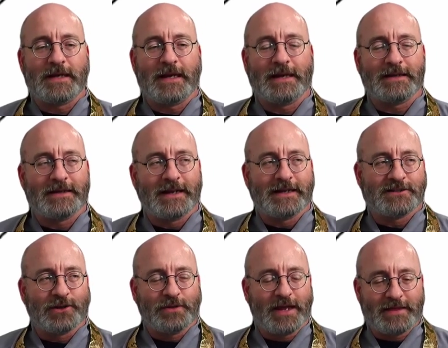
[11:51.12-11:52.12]
And
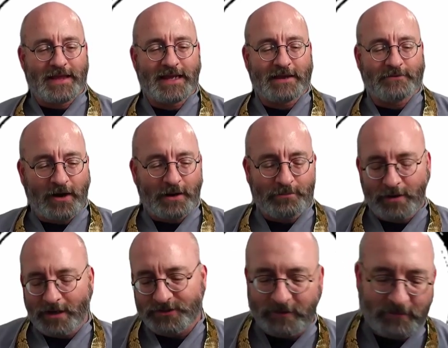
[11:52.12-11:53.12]
so they give great
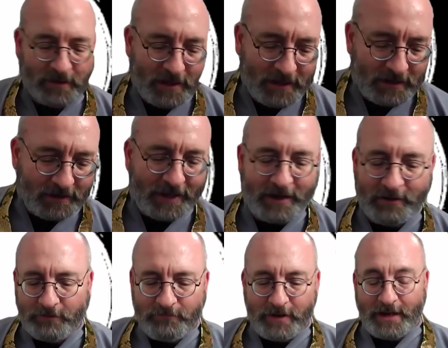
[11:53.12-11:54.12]
praise to him. Later
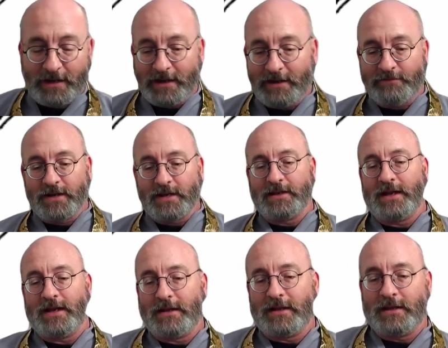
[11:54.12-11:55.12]
we read, even in
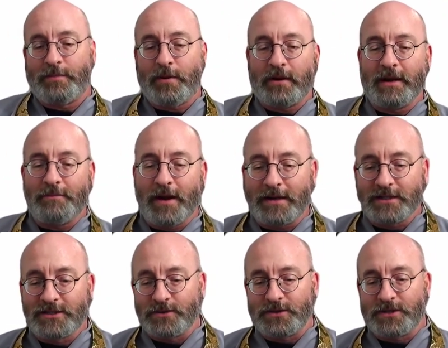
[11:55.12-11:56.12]
the Parinibbana
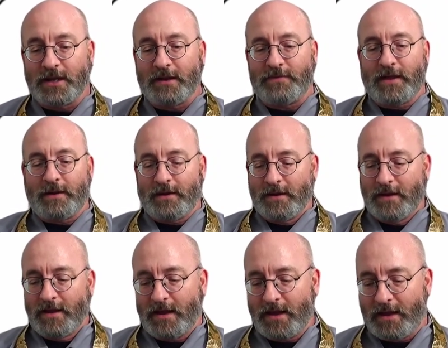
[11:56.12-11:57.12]
Sutta
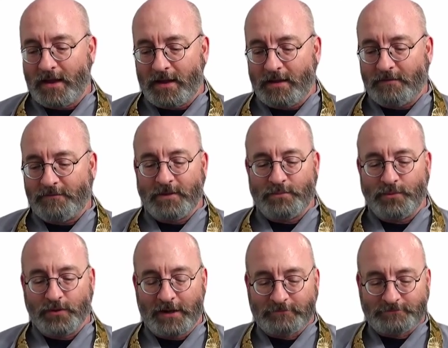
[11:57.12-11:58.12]
of the
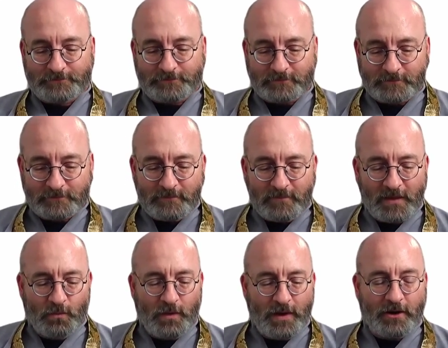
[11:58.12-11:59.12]
Buddha,
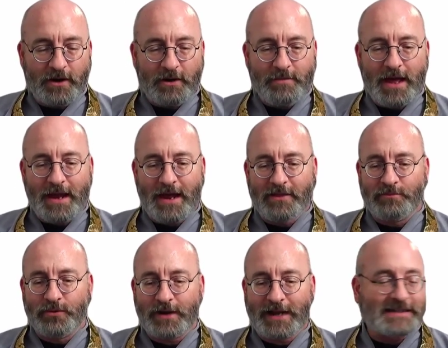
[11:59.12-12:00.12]
we learn about how the
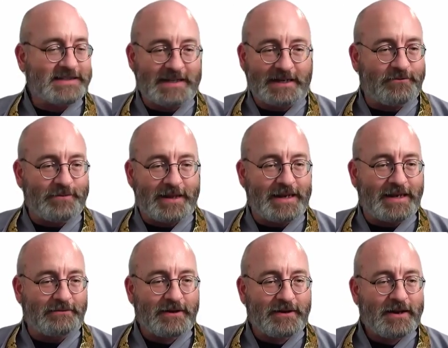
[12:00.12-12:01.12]
Buddha got sick from
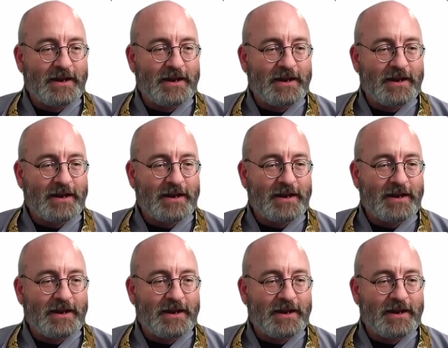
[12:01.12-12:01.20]
eating